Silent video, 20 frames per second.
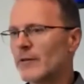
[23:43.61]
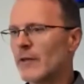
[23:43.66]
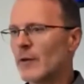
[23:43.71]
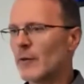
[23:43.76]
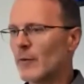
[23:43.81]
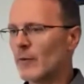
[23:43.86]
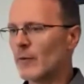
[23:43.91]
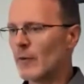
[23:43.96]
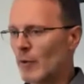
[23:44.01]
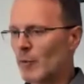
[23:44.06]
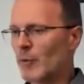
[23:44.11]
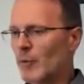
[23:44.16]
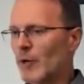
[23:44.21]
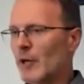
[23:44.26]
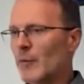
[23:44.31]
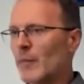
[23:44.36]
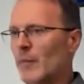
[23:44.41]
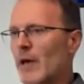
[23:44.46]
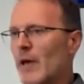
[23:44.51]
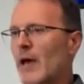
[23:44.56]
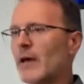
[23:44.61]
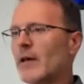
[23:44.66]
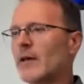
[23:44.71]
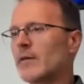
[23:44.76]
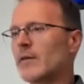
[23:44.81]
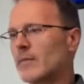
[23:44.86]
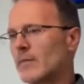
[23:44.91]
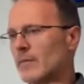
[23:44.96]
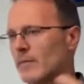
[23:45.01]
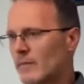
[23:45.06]
They want to bring it back,
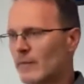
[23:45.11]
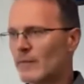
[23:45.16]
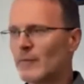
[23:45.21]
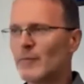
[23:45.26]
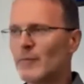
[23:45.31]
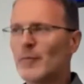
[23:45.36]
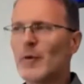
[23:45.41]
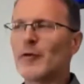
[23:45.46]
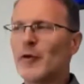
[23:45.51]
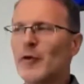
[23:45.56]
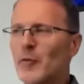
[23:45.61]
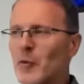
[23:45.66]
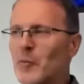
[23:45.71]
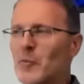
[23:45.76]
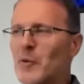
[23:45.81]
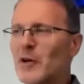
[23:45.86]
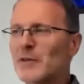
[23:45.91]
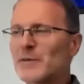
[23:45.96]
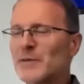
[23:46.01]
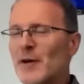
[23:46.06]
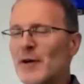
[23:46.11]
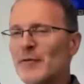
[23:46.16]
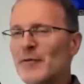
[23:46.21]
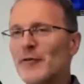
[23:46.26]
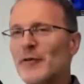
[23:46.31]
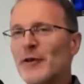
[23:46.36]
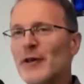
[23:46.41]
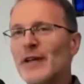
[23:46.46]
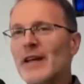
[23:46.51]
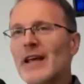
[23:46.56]
make a few more bucks off
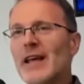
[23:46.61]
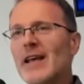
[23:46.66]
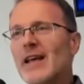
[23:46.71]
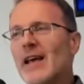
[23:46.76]
of it,